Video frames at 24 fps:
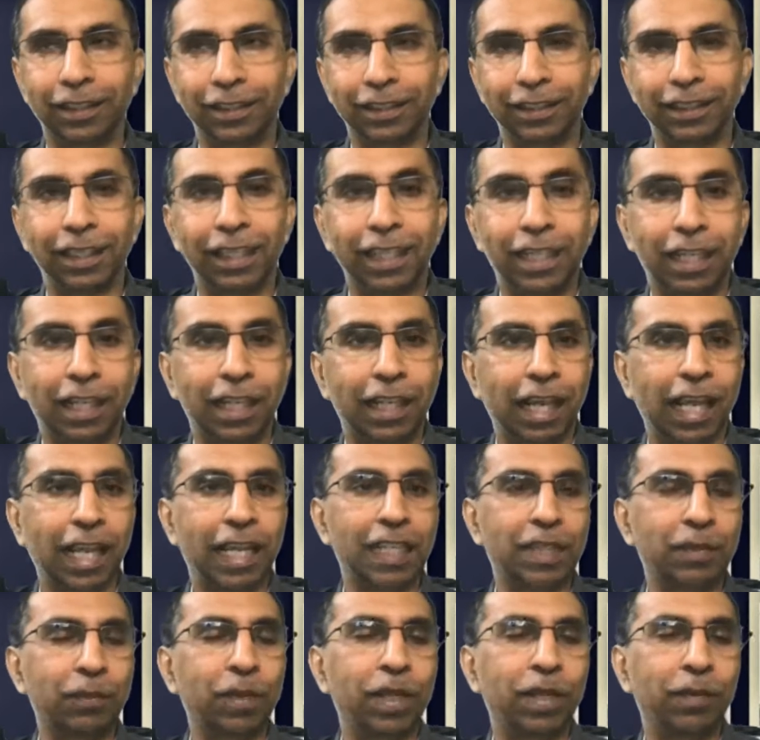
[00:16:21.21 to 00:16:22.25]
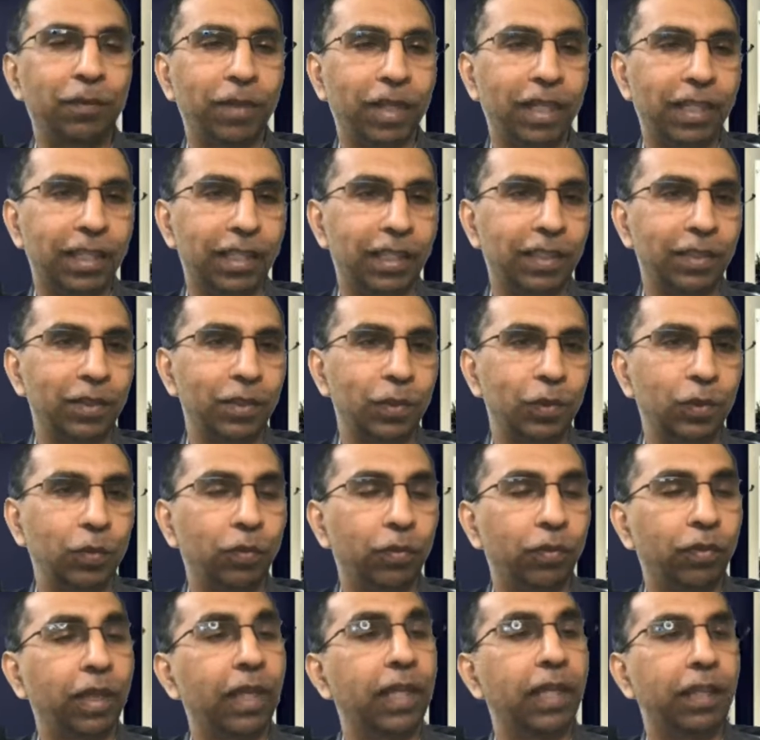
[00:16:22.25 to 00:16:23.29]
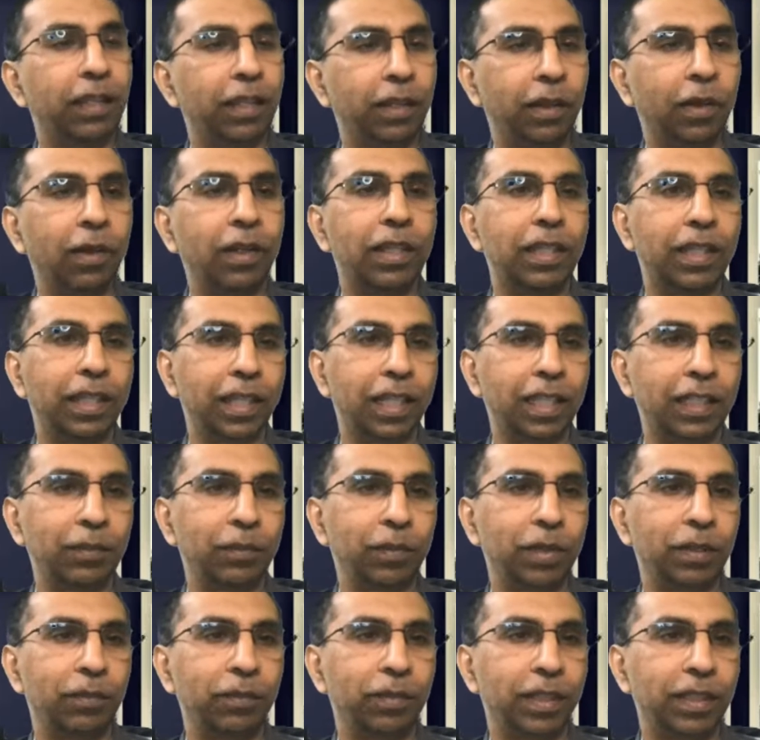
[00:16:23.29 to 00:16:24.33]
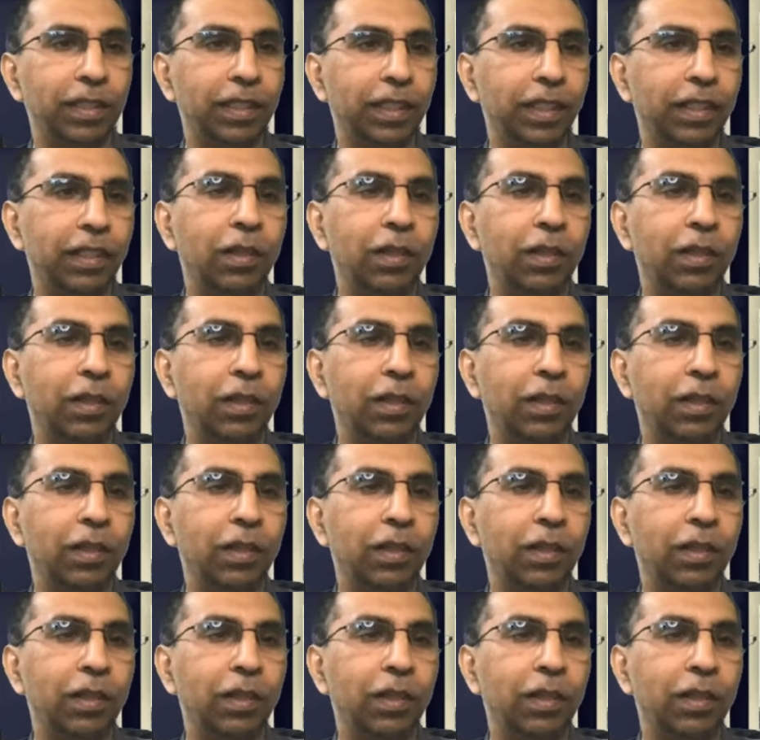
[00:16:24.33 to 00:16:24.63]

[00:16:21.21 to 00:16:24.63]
serial experimenters who failed in all their experiments